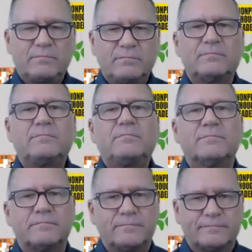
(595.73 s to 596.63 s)

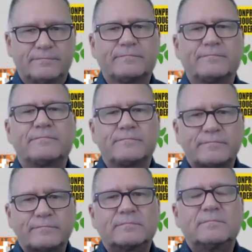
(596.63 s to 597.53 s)

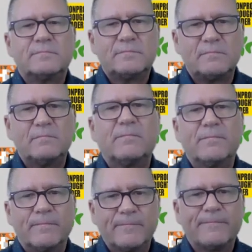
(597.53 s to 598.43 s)

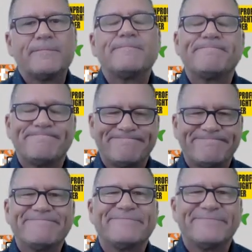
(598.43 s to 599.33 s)

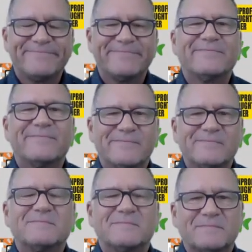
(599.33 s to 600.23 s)

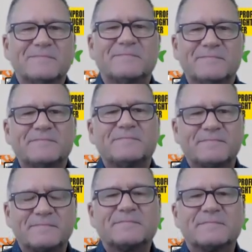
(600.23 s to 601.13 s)

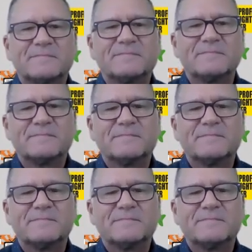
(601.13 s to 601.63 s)
This person isn't speaking.